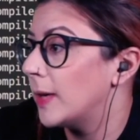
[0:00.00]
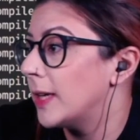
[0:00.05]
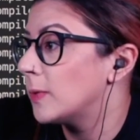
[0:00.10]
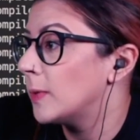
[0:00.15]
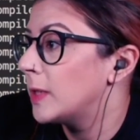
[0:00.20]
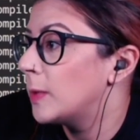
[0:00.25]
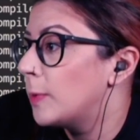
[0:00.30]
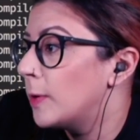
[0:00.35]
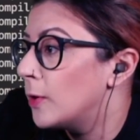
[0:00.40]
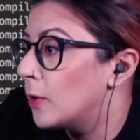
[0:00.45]
we
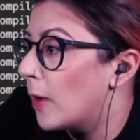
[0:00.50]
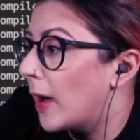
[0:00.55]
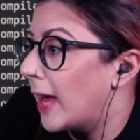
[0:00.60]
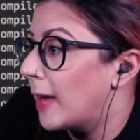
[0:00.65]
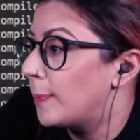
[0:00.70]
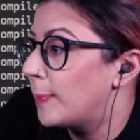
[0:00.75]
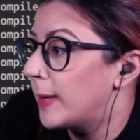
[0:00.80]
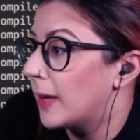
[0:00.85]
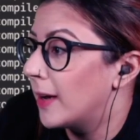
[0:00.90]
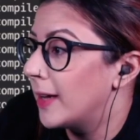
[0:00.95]
need to put your
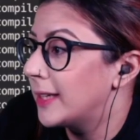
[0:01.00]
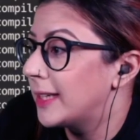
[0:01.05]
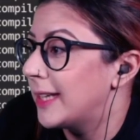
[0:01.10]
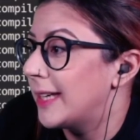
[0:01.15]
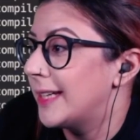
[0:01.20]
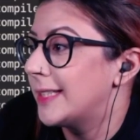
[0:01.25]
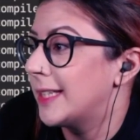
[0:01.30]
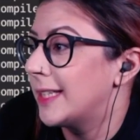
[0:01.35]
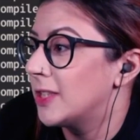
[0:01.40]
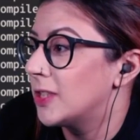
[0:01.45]
API
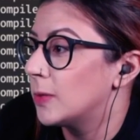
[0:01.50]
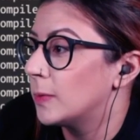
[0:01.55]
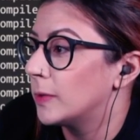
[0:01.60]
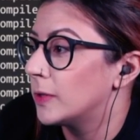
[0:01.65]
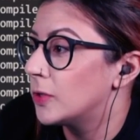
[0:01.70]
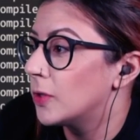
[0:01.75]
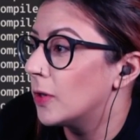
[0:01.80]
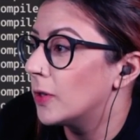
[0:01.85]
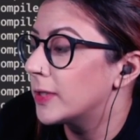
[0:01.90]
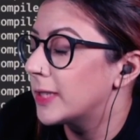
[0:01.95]
keys into a
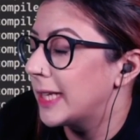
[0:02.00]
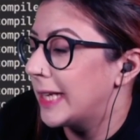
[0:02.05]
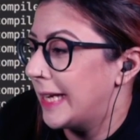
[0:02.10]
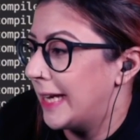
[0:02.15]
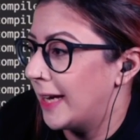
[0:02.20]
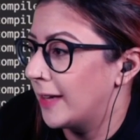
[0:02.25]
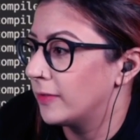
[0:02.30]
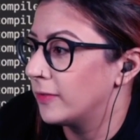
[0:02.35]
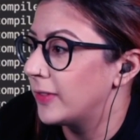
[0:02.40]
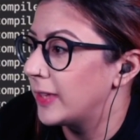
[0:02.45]

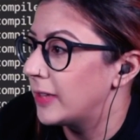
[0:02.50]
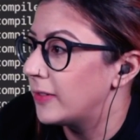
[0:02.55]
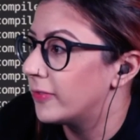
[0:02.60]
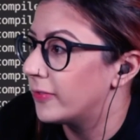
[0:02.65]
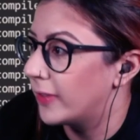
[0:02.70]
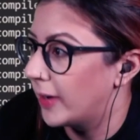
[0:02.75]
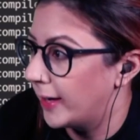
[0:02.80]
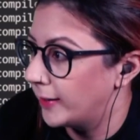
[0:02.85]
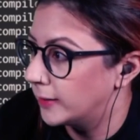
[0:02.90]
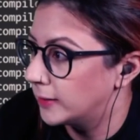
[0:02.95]
.env
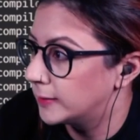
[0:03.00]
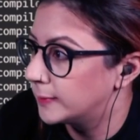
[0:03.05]
file